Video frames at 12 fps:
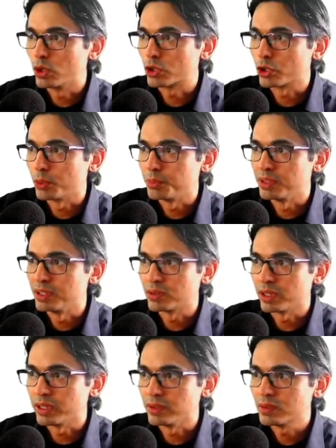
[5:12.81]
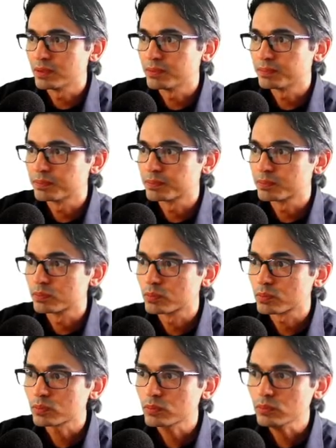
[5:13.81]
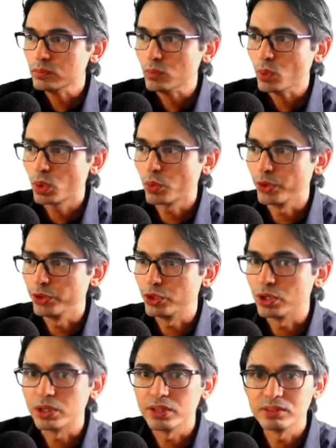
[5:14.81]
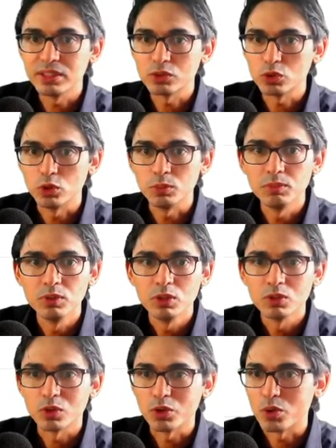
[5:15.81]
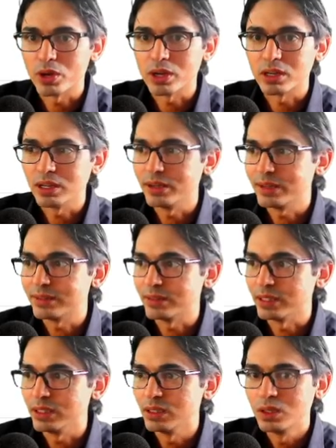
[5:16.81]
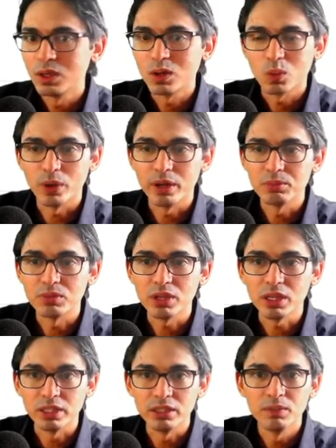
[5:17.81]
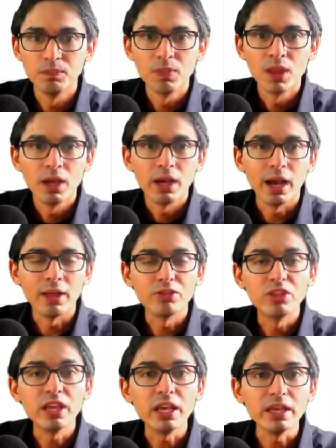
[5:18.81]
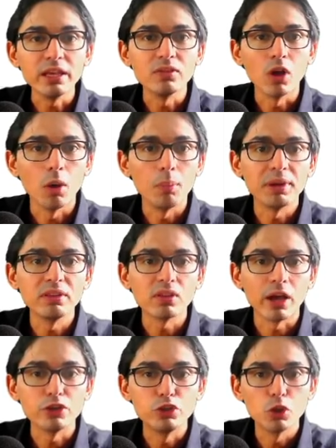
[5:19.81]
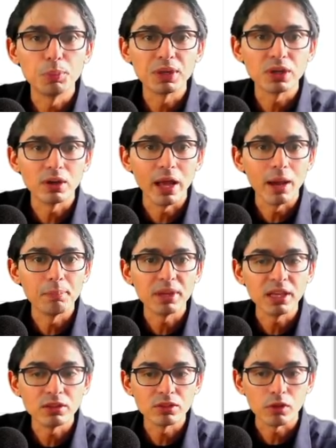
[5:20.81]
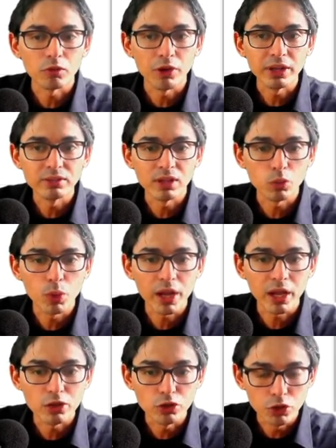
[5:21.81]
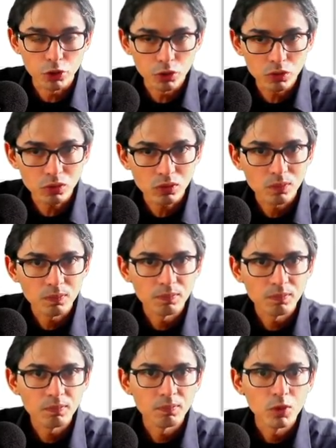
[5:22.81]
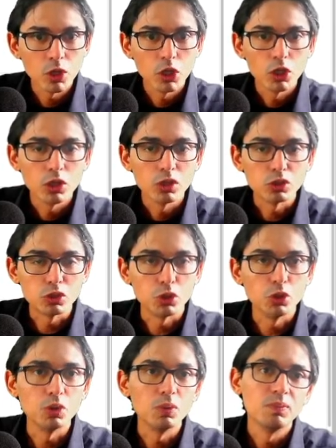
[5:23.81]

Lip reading: Chrome in this case. We're going to increase the zoom so you can clearly see what I'm seeing. And this opens a Jupyter Lab interface that we can use to